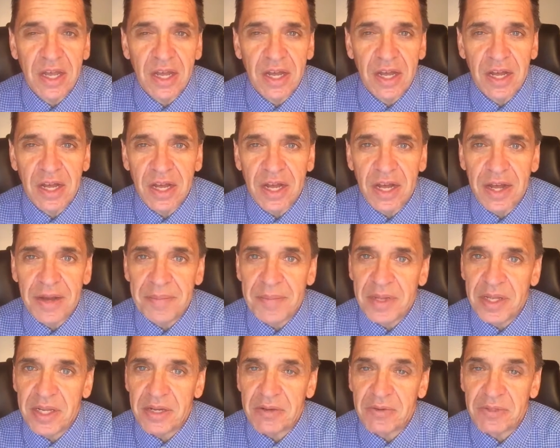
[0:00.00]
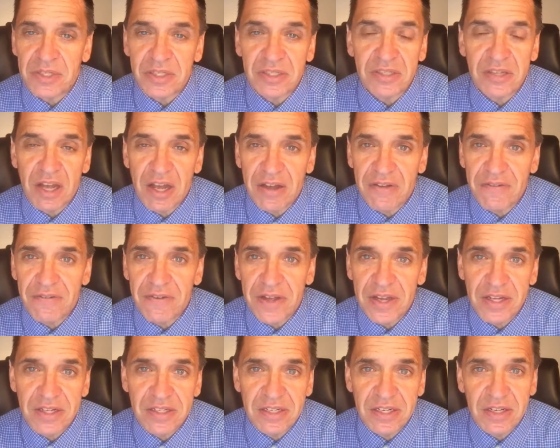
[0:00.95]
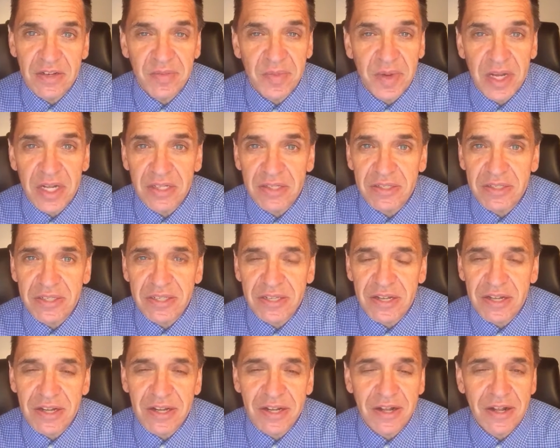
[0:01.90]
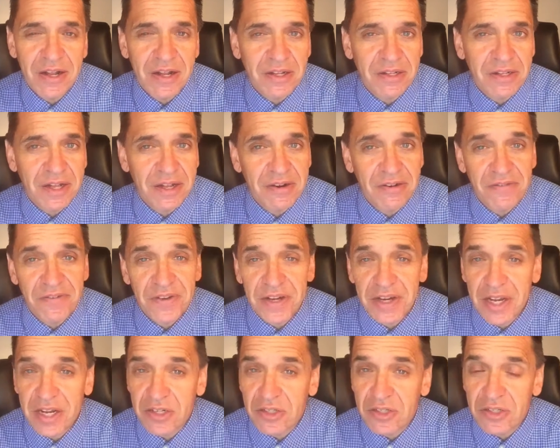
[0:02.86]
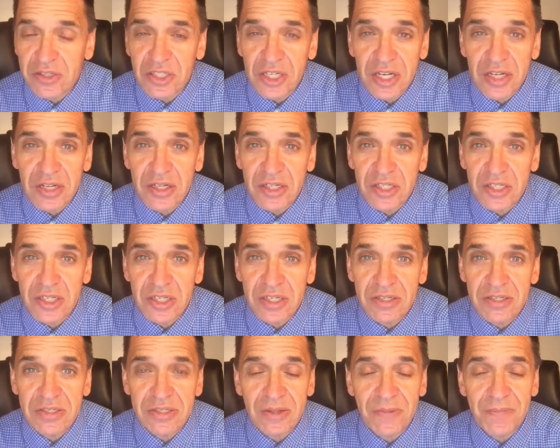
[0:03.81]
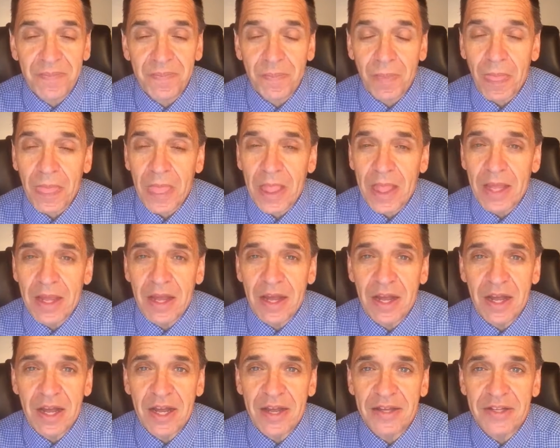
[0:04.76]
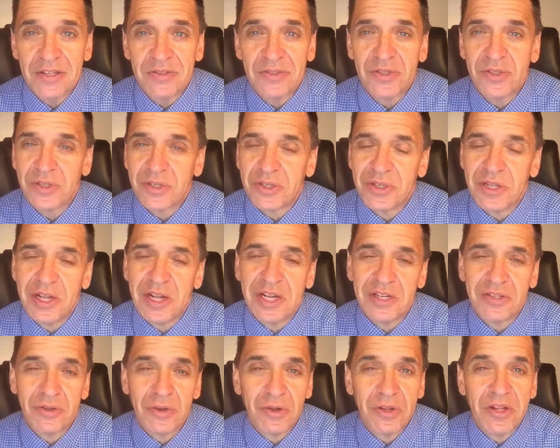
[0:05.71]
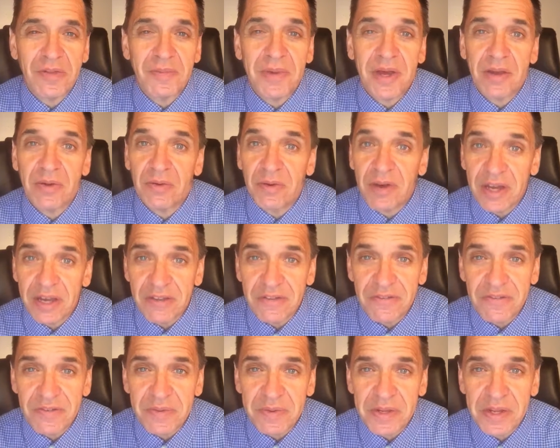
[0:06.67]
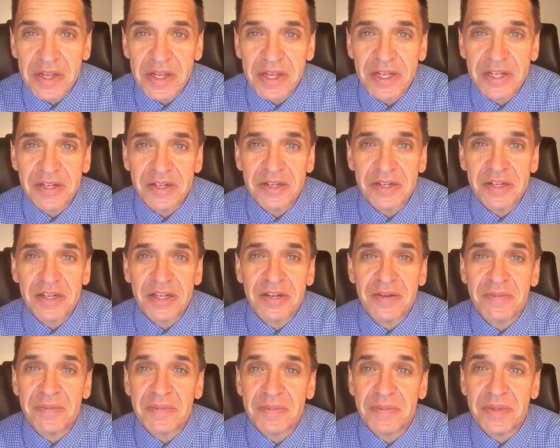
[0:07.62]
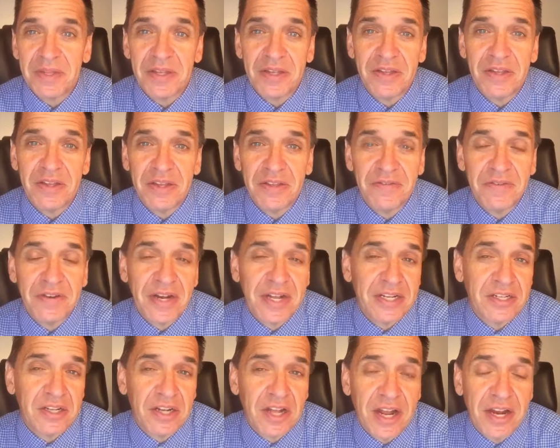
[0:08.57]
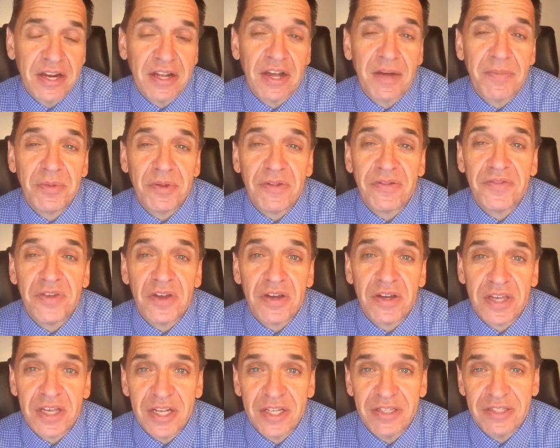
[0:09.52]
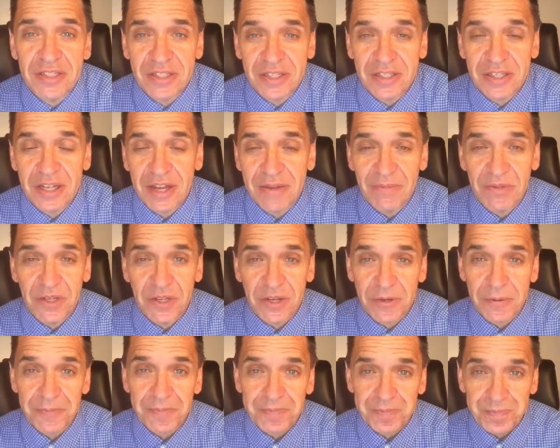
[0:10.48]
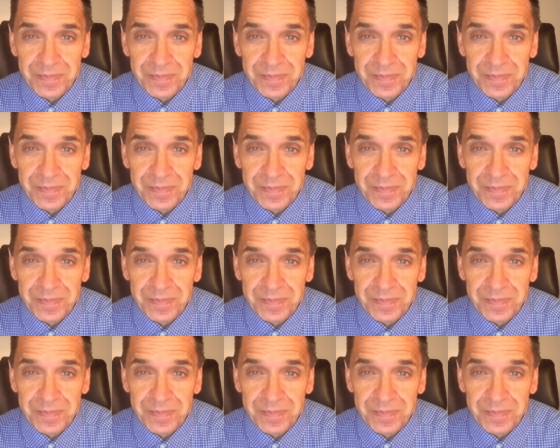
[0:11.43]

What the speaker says: And it was a tough 18 months, a lot of financial challenges. It took a lot of toll on my wife, and even I had a couple of young kids at the time too.